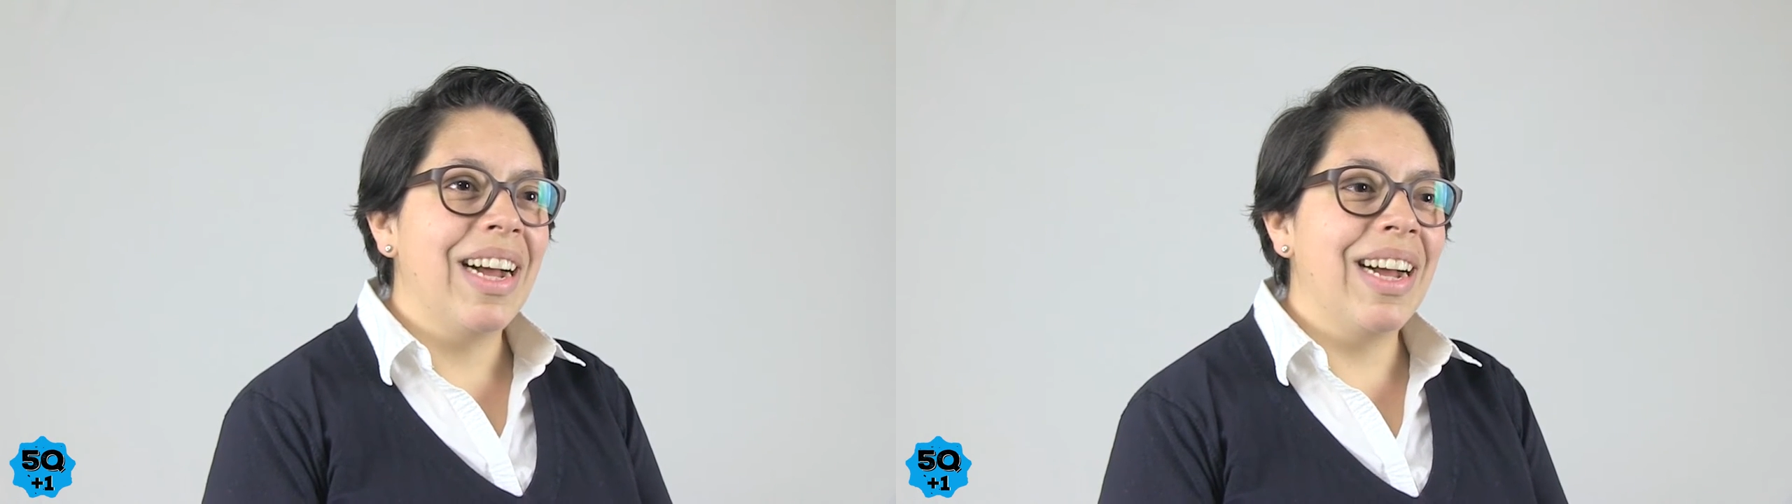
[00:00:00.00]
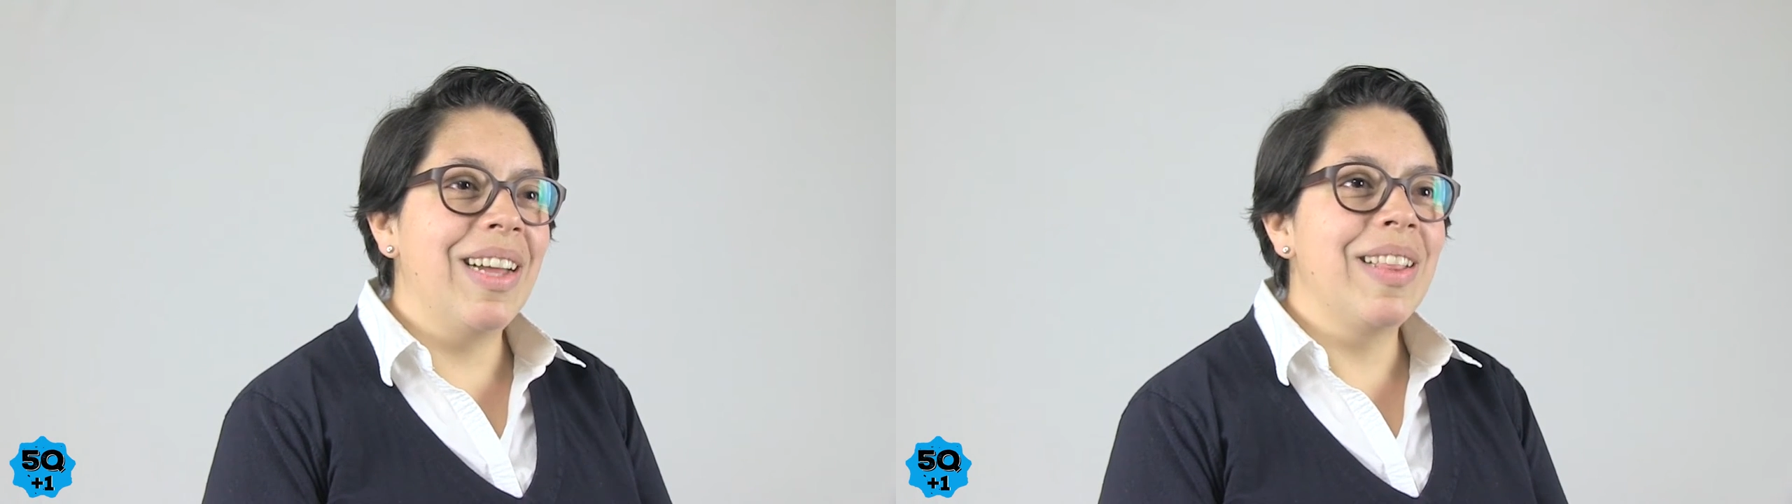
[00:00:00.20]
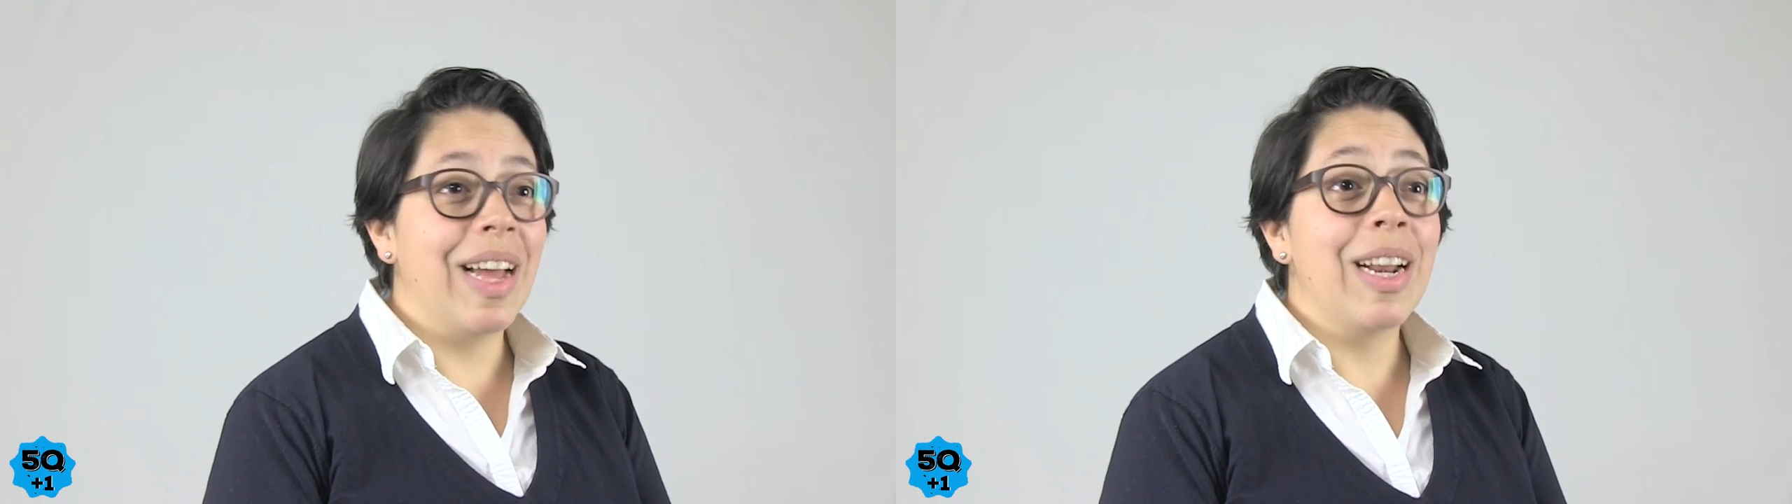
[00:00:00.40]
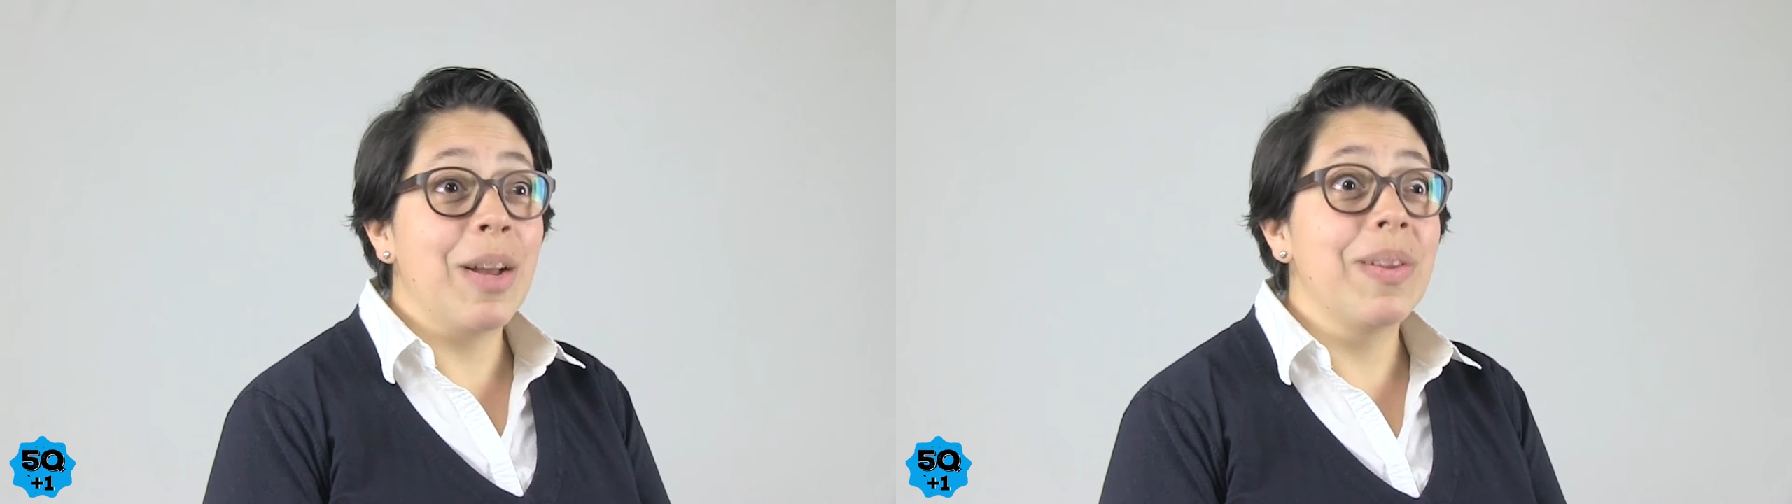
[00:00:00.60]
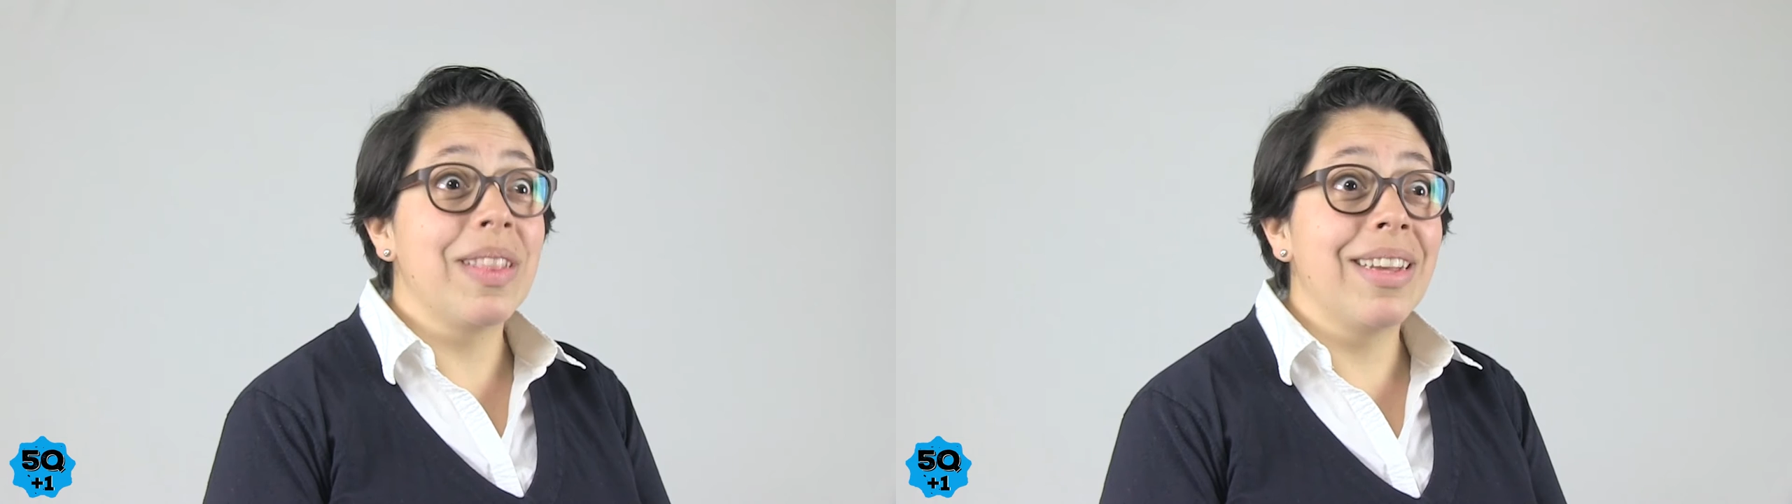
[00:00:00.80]
That
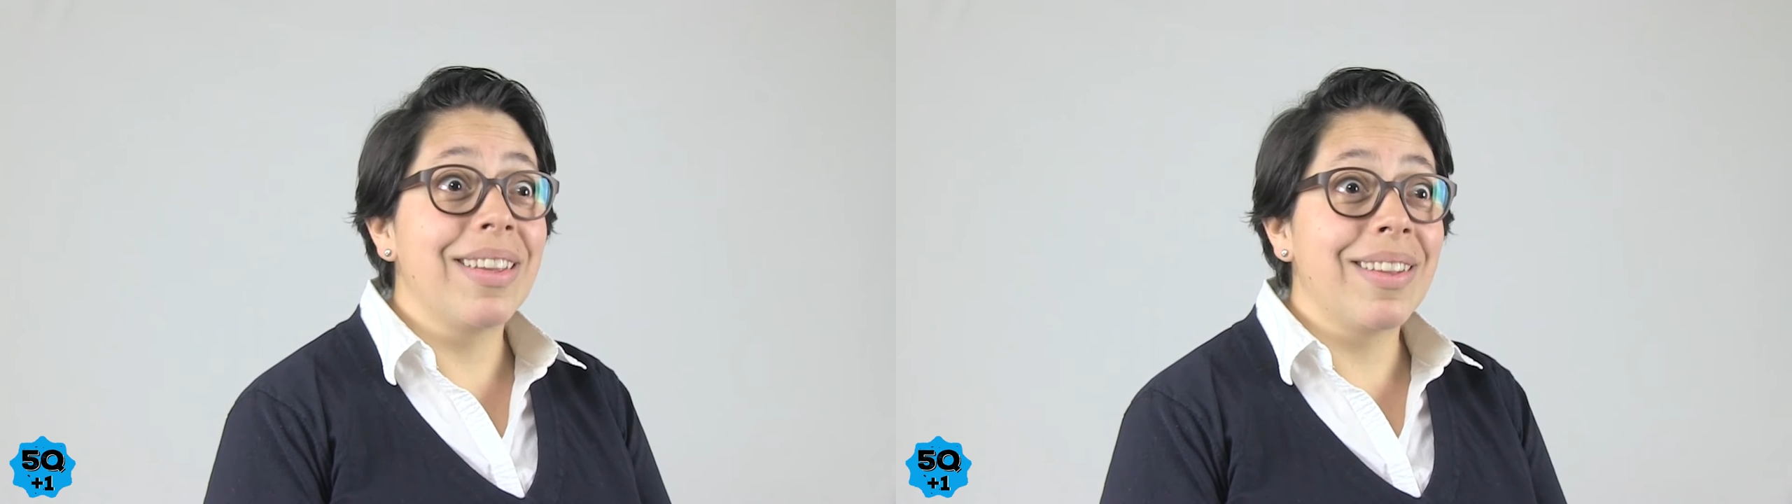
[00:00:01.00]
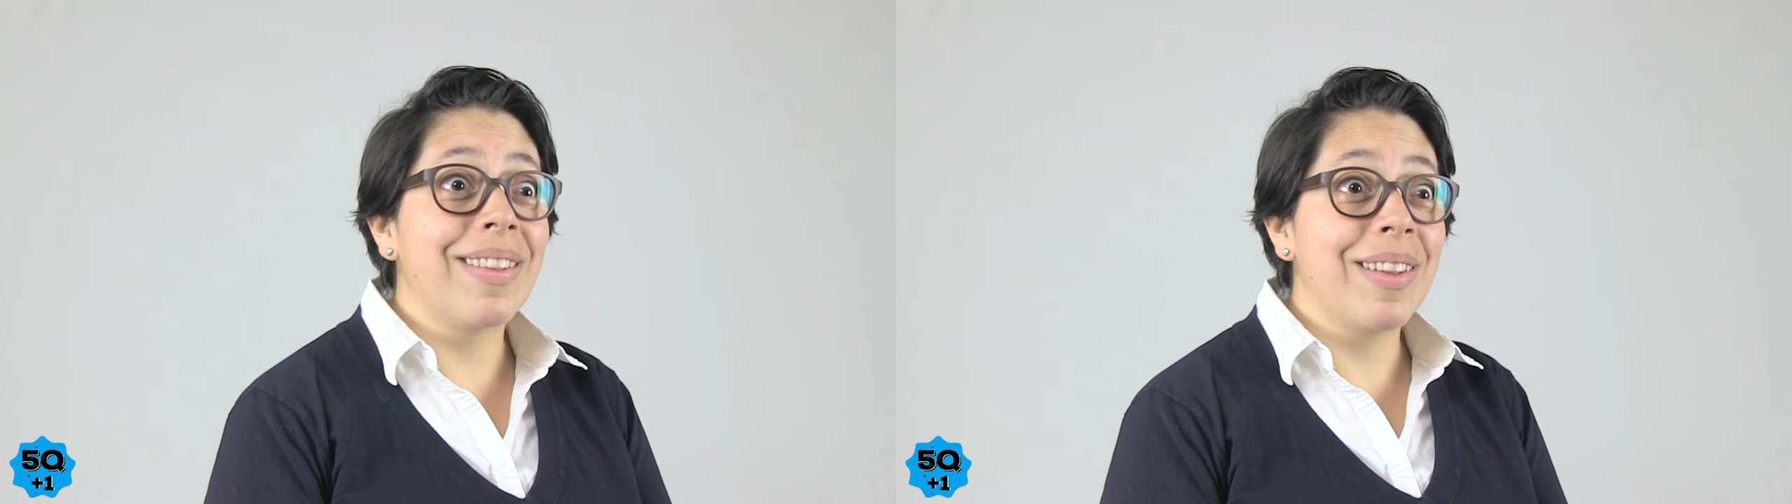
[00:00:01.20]
I would think